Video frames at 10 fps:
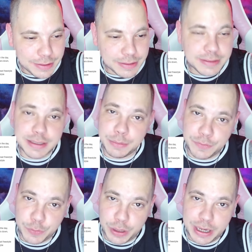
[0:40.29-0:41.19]
Some
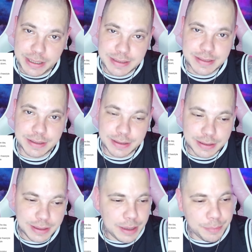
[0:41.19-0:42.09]
of you ask,
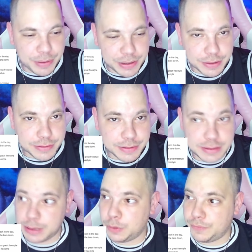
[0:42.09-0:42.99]
because
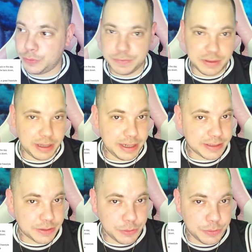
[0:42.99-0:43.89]
some of you even
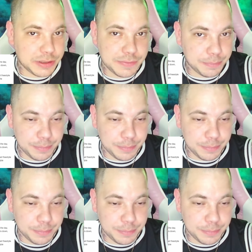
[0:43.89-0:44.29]
ask who is,